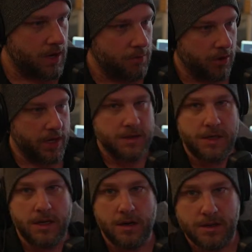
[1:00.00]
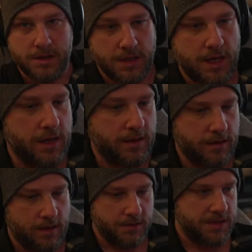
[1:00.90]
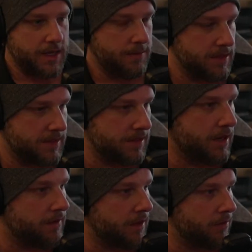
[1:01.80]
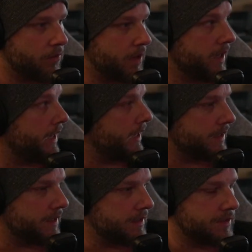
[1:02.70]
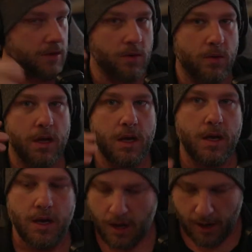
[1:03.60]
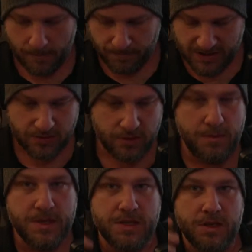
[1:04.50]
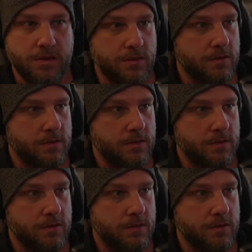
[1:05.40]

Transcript: things here just to kind of housekeeping stuff, and then we're going to get into this. So this stream is to do